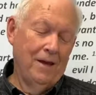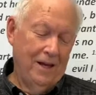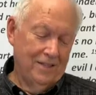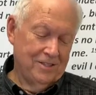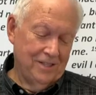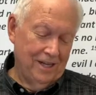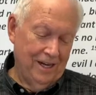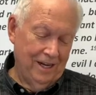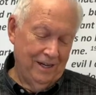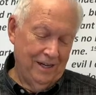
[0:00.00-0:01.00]

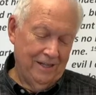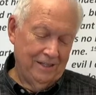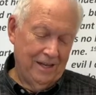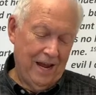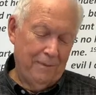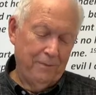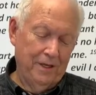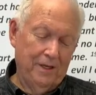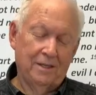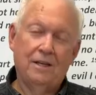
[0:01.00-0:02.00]
It happened
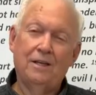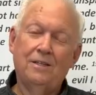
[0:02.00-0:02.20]
in